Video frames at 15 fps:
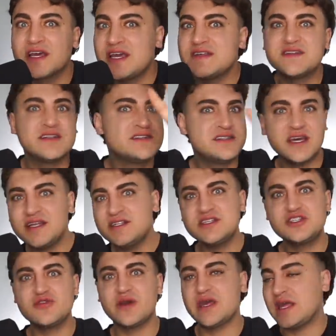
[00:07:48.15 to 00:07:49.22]
He's addicted
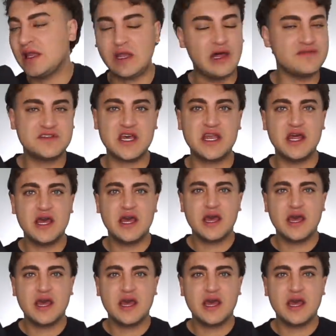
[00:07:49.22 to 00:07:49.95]
to it. He loves it.